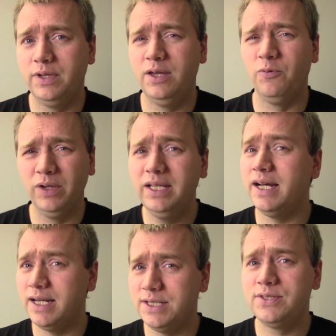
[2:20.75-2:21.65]
It really
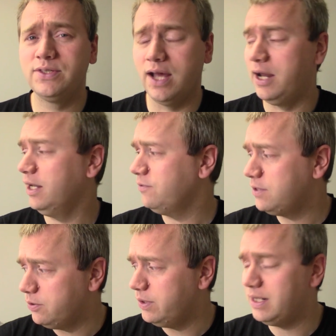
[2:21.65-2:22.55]
does. I love
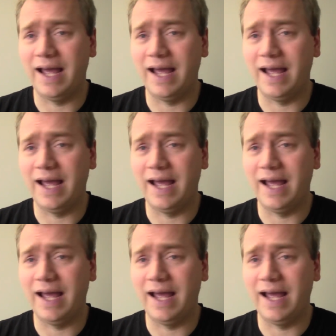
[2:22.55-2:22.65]
to do it.